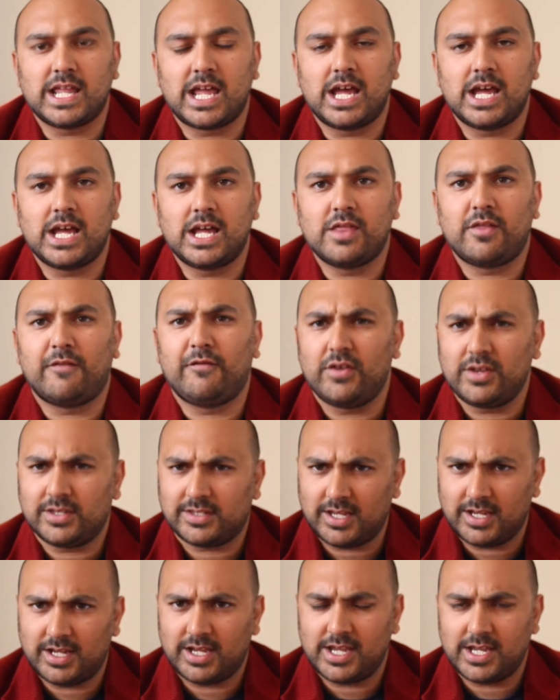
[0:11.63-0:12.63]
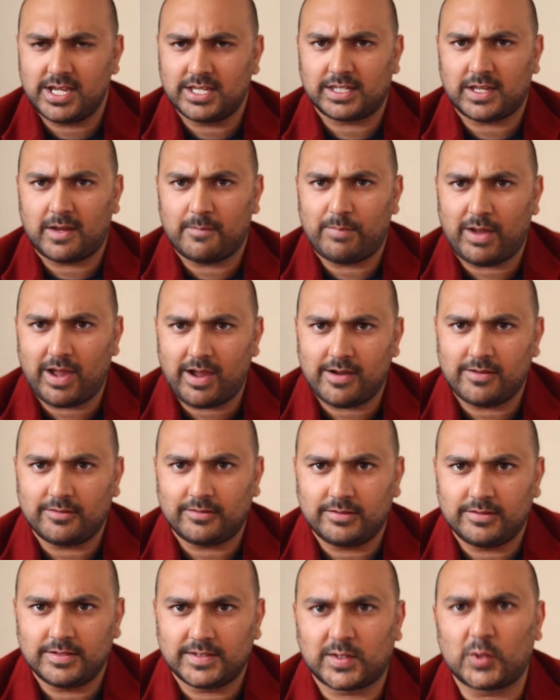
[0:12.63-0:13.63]
The first thing is
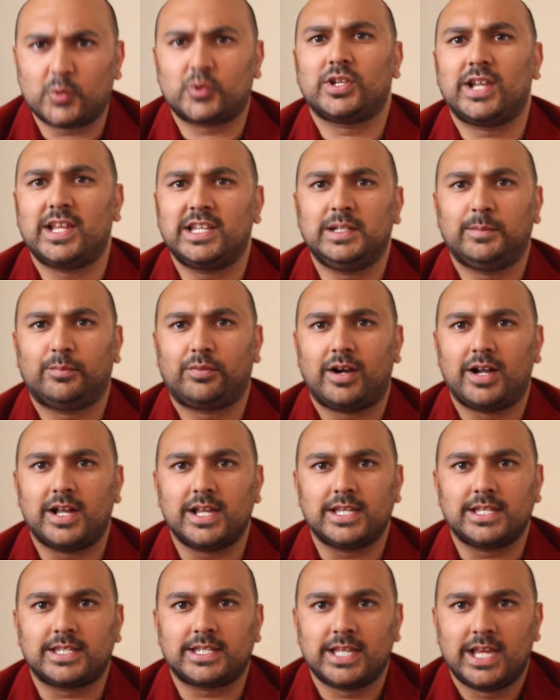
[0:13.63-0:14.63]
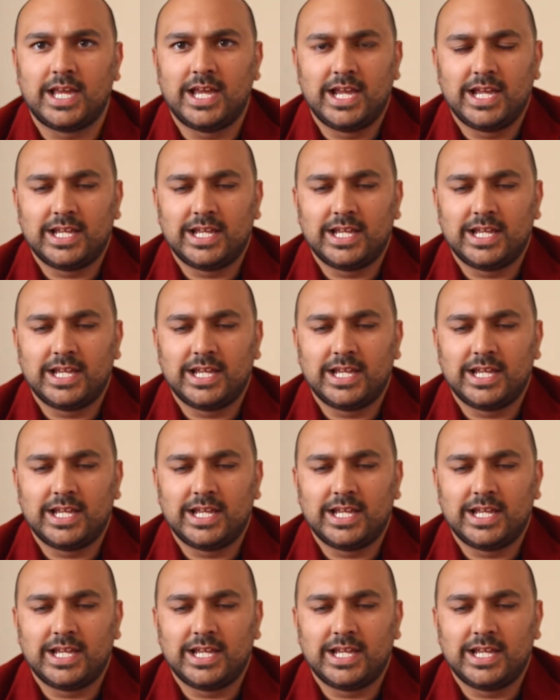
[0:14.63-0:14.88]
about social enterprise.